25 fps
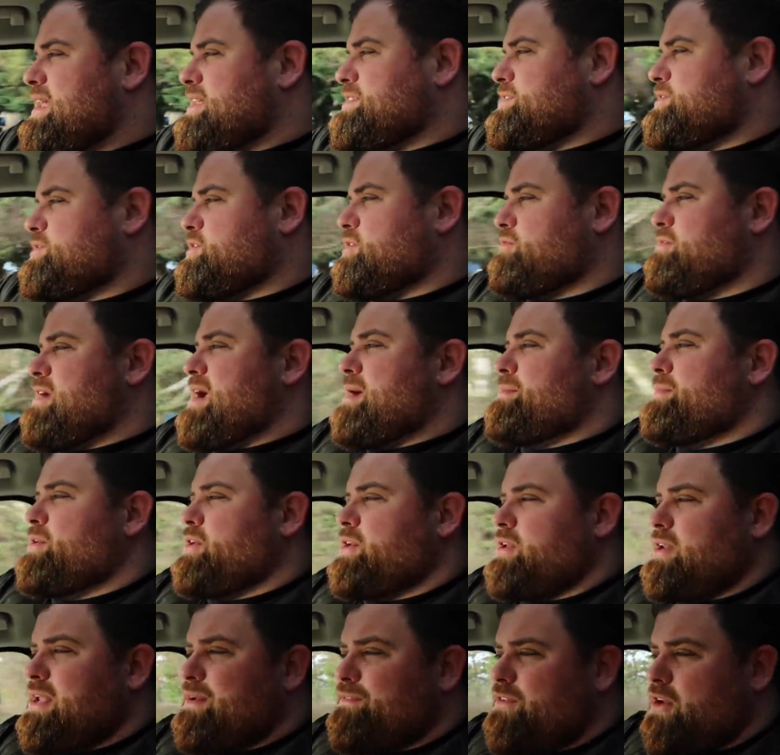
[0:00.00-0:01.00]
Instagram.
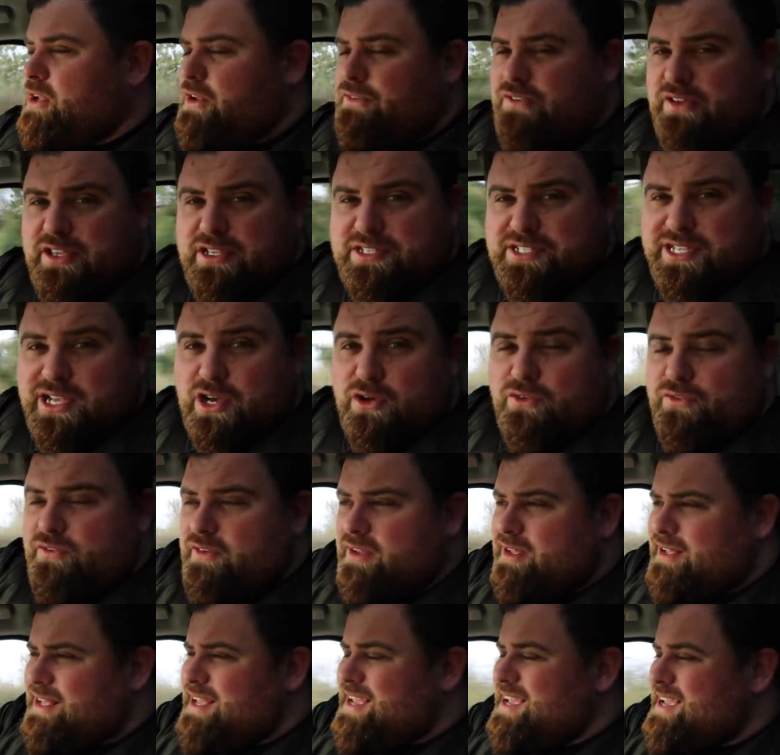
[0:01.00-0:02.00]
You can have a look for yourself.
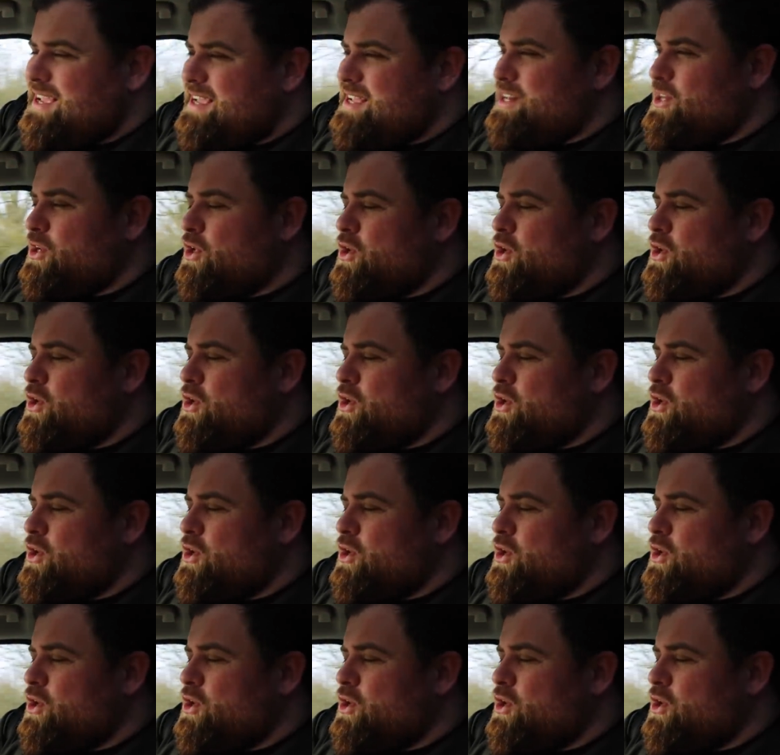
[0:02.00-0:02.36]
It, it